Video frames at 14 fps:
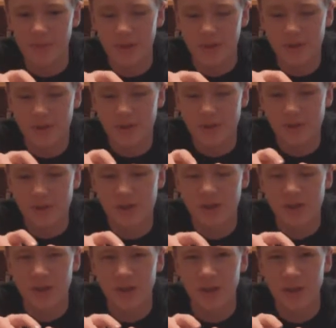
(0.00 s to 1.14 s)
This is
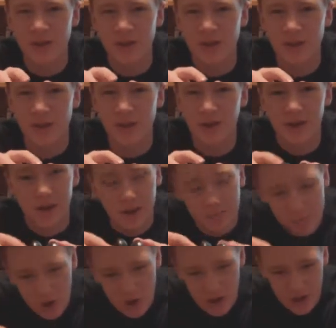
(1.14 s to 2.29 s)
the
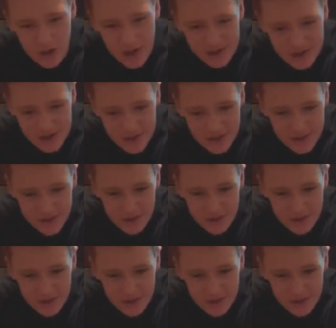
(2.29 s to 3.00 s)
more classic